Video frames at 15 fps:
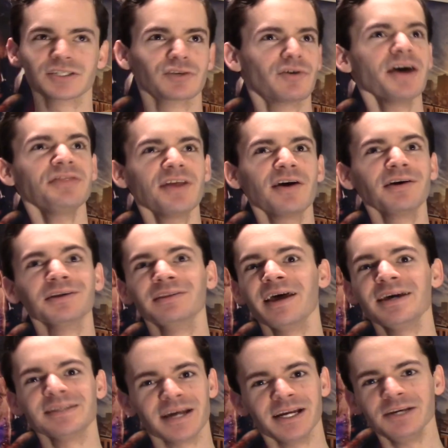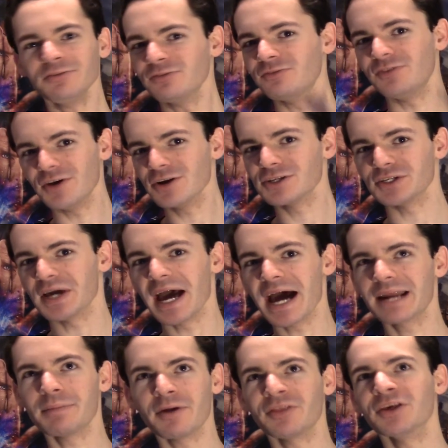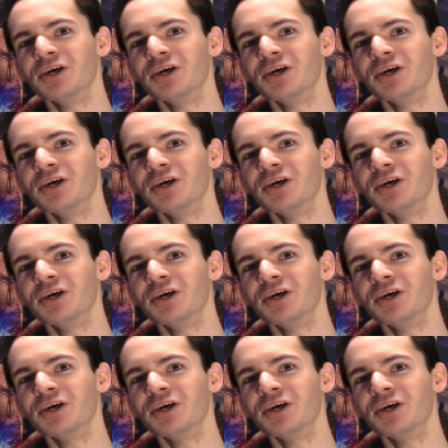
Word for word: So right there, it lays any fears he had about